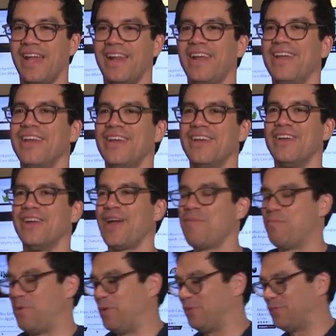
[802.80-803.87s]
that.
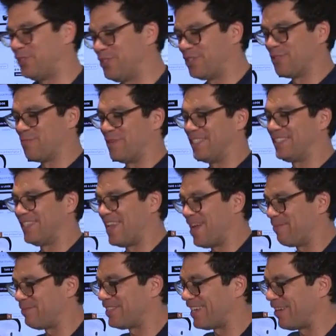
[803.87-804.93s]
I posted it to my
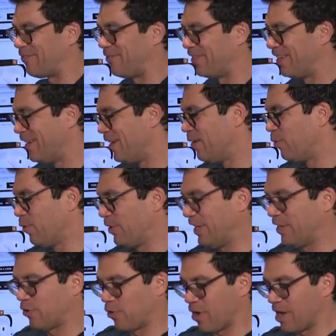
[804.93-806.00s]
Snapchat. Well,
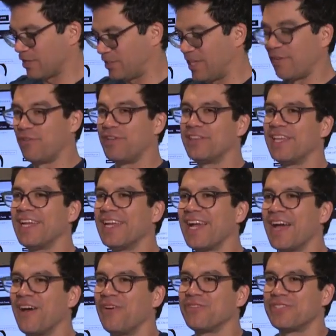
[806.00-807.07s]
he crossed
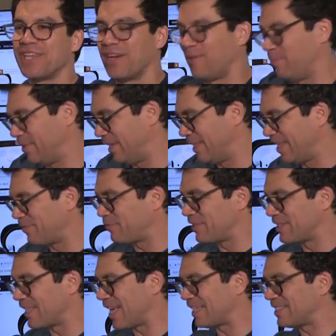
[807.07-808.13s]
everything else out, but he left
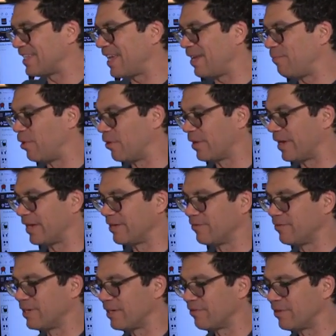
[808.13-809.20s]
his last name. Okay,
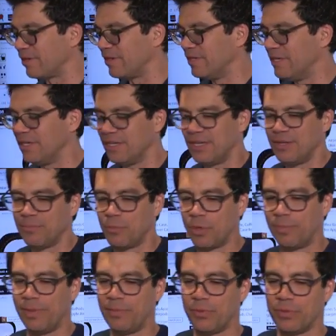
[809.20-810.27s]
whatever.
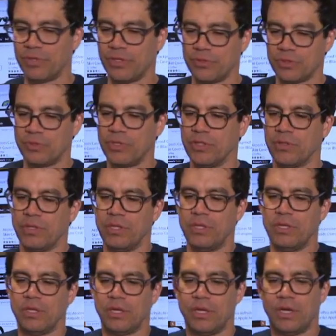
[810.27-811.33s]
More people will know it's real.
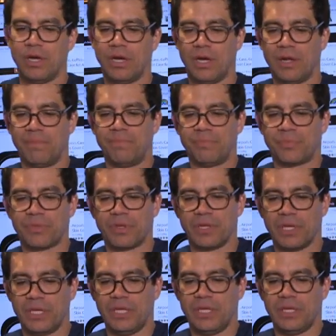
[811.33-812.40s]
Um,
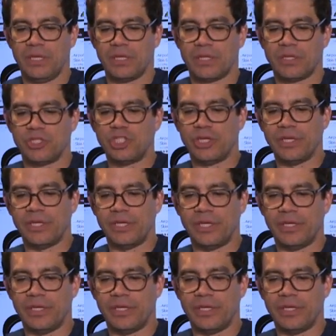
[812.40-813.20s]
so